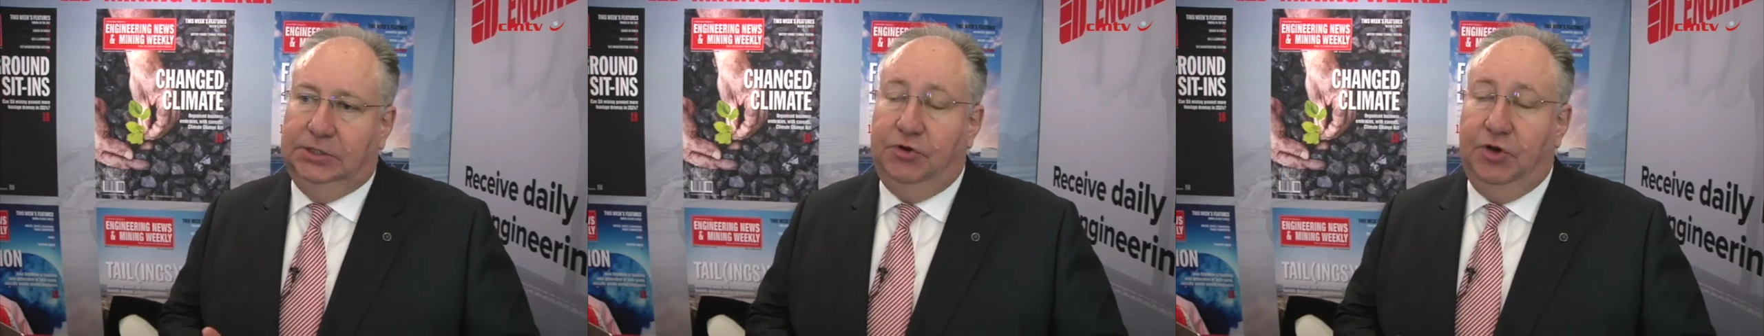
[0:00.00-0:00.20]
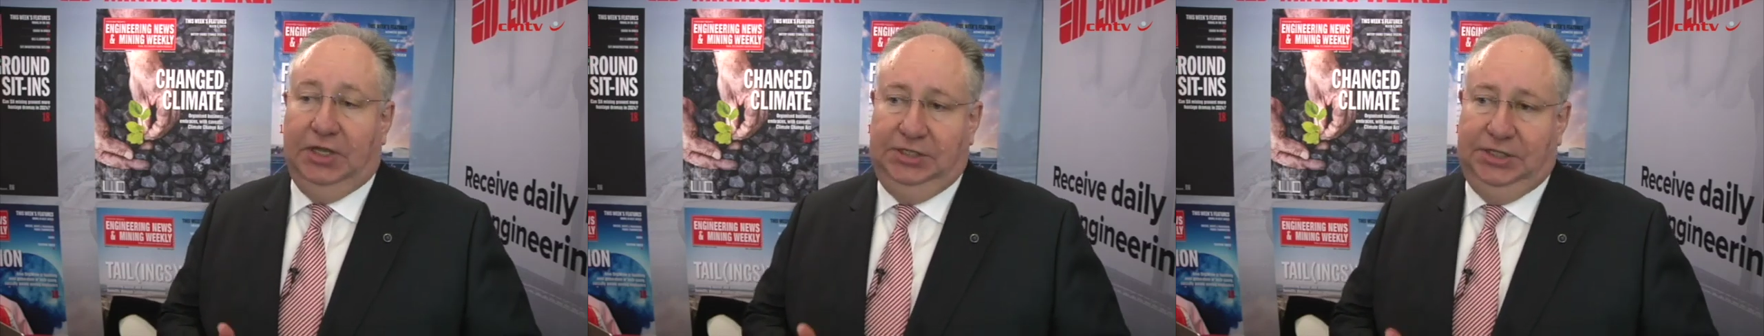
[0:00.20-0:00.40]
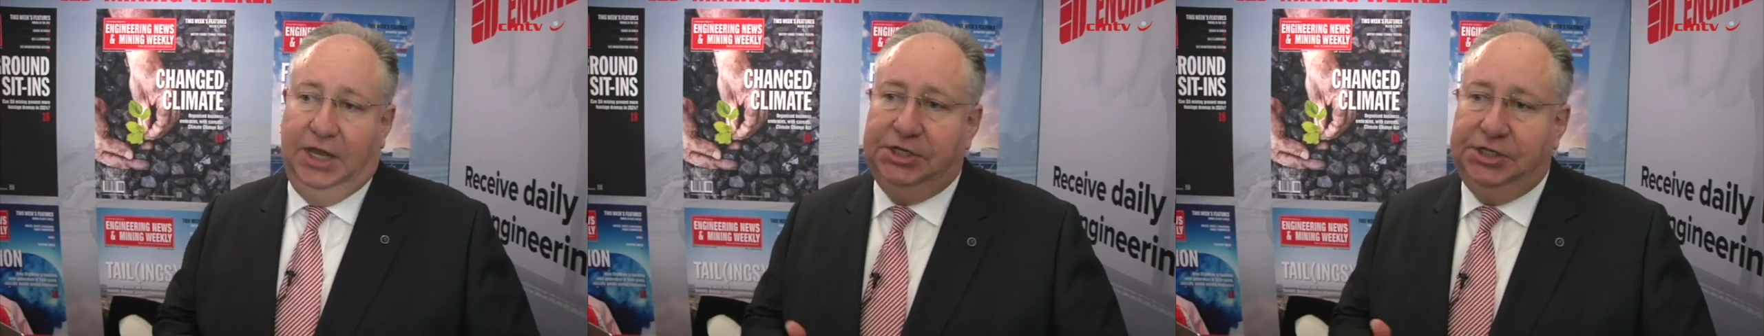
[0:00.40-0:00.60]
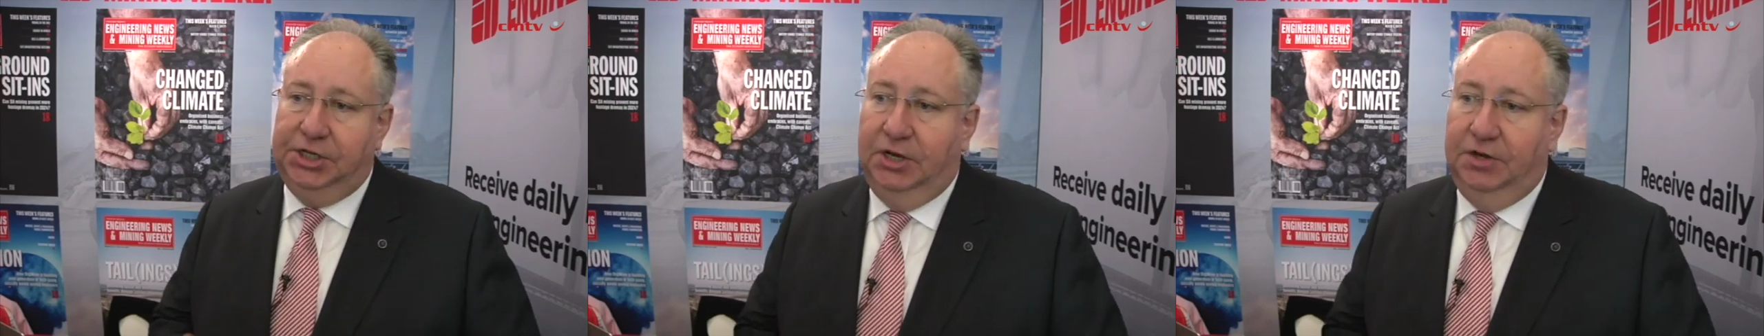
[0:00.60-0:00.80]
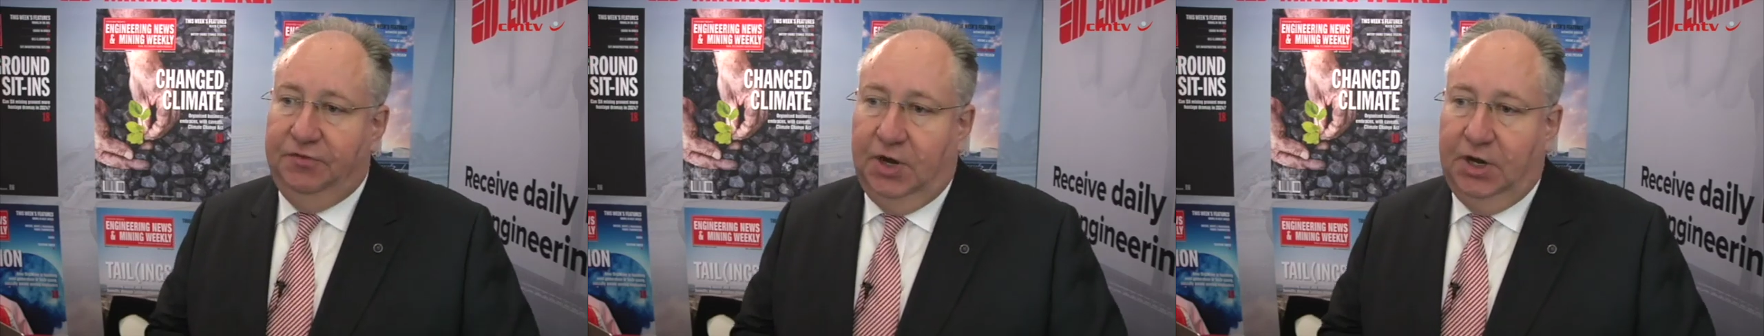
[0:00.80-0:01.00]
transaction
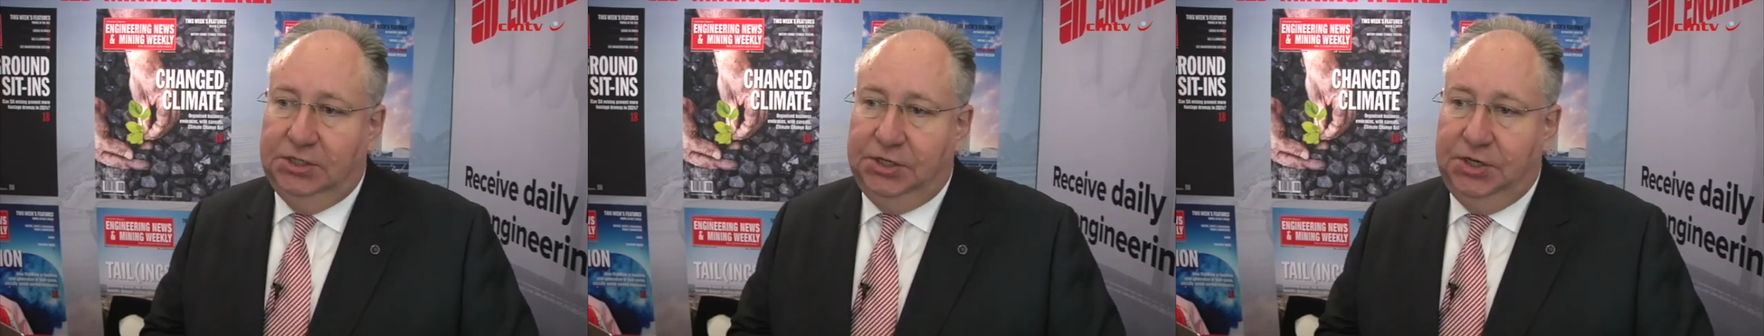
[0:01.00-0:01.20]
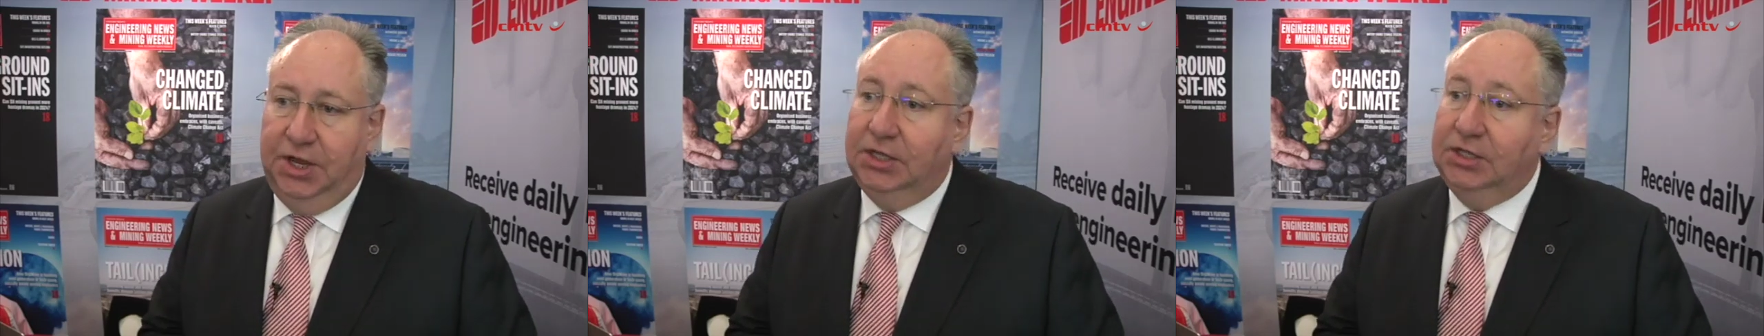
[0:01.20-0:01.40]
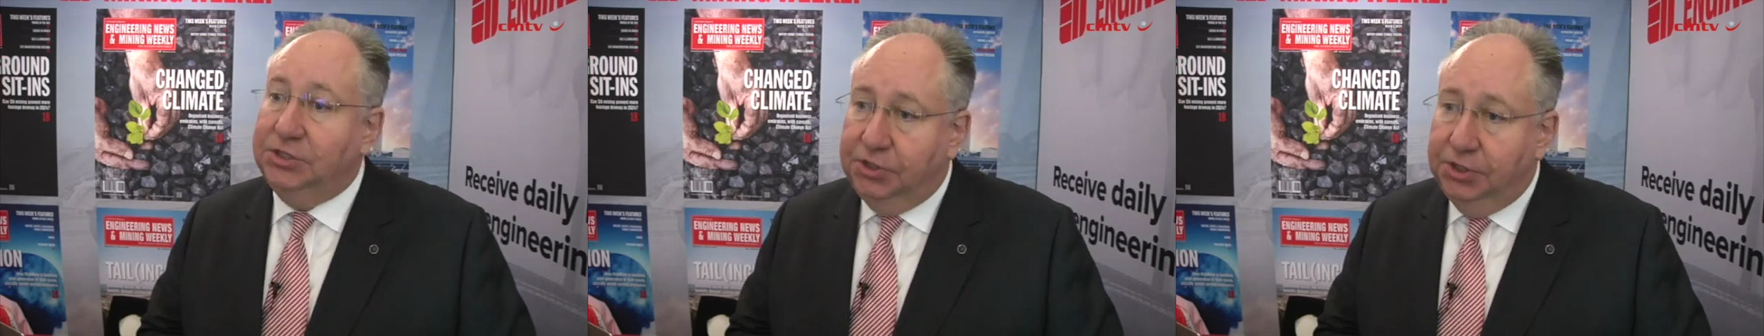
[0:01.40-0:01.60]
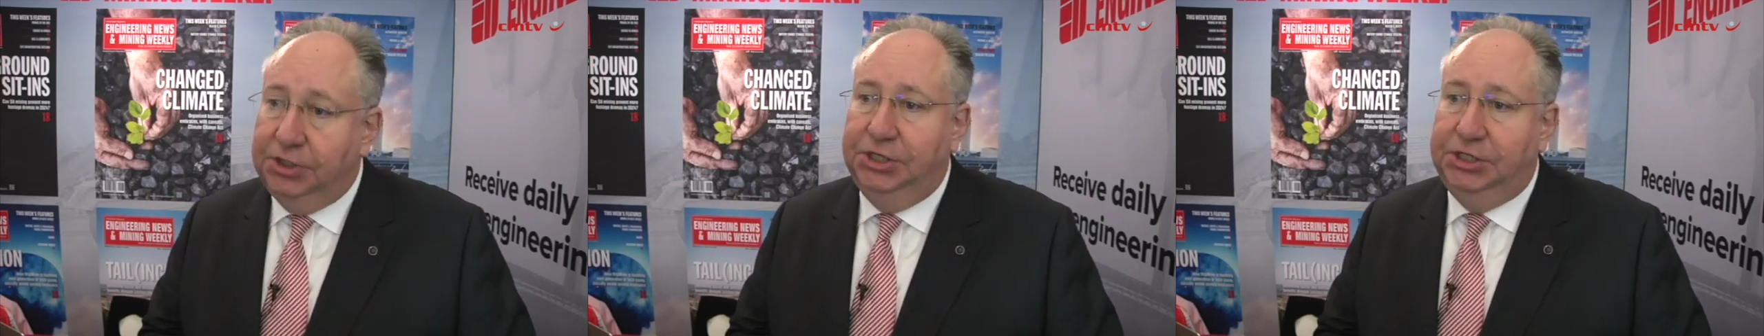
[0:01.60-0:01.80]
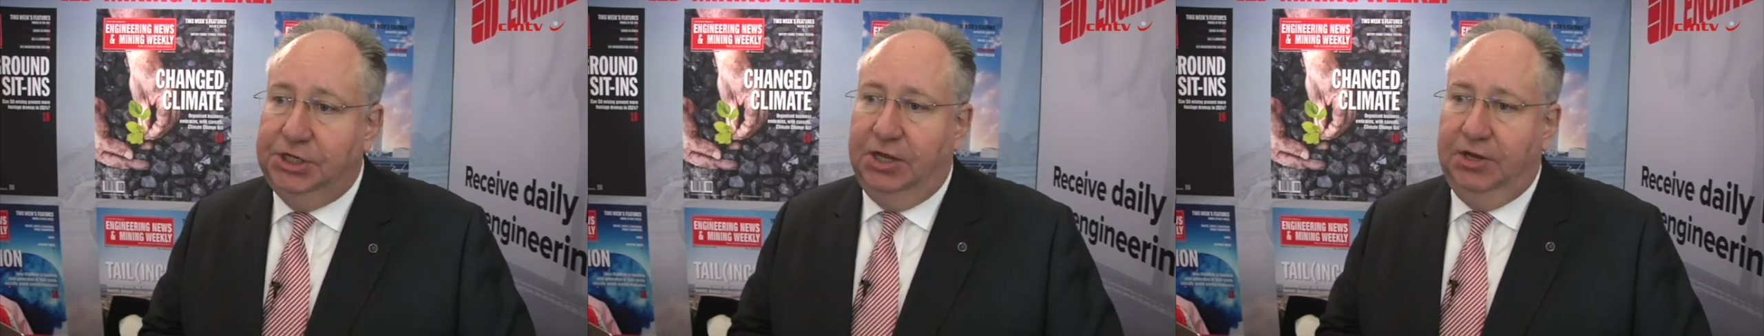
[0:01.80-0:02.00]
advisory and
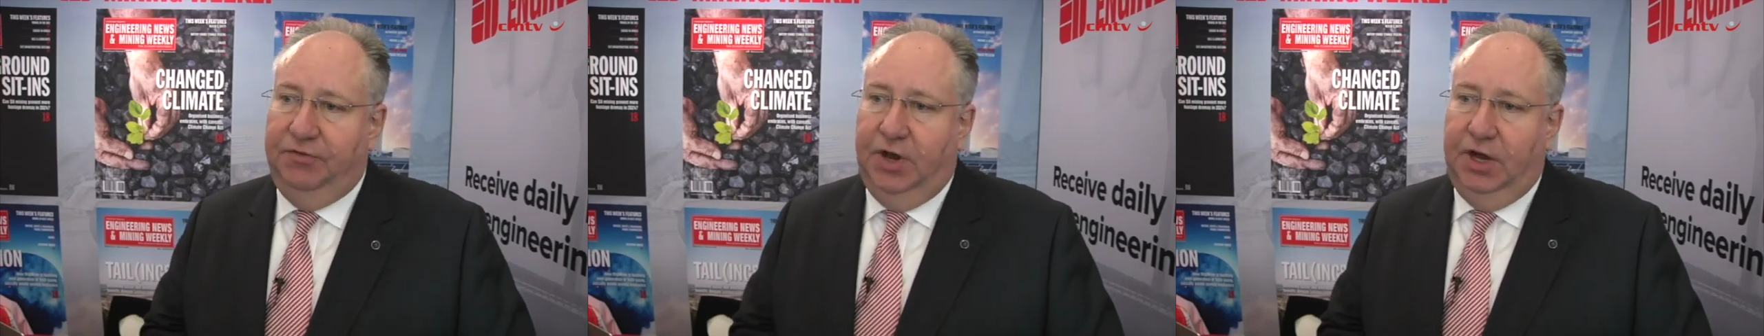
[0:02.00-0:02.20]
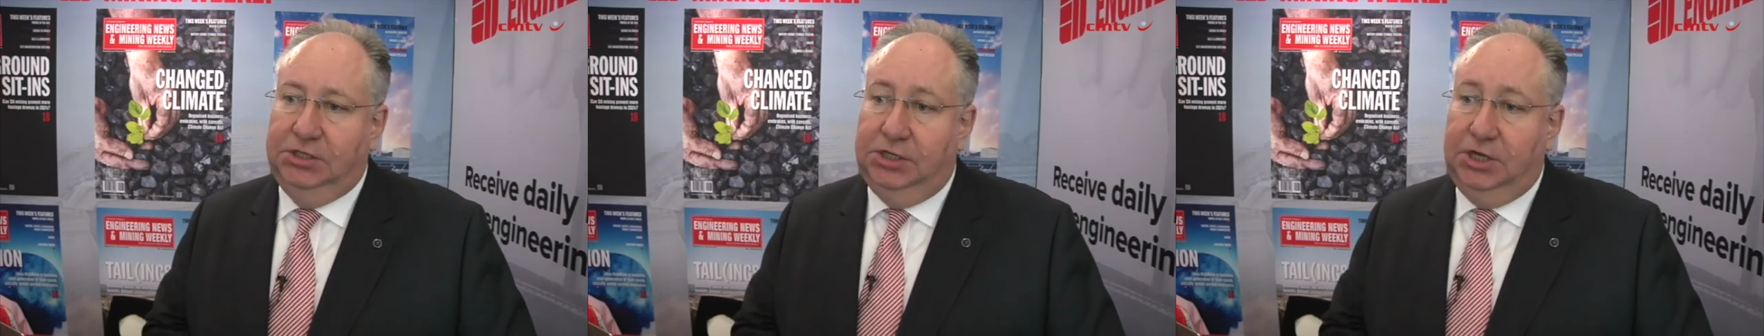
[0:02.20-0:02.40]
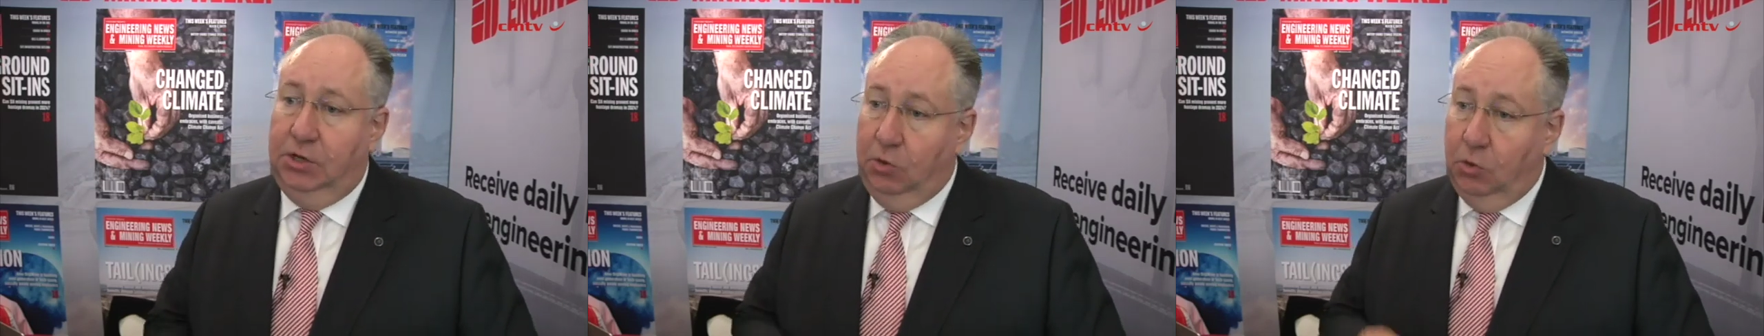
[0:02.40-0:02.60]
strategic advisory and